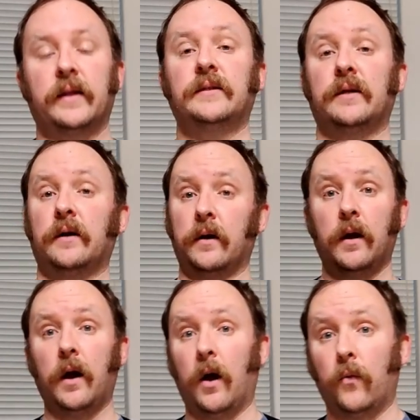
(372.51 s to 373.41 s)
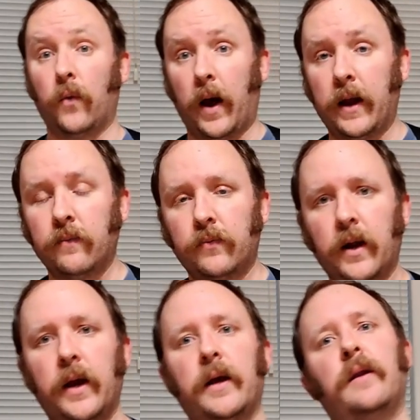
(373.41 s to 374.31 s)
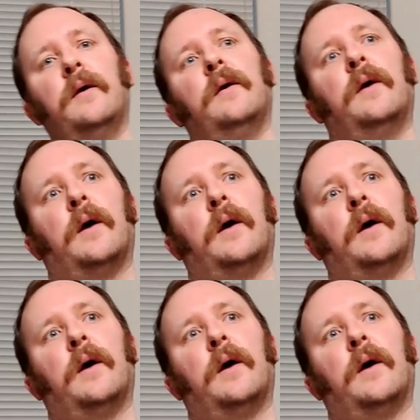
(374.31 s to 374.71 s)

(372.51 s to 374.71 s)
Is it a rye bread?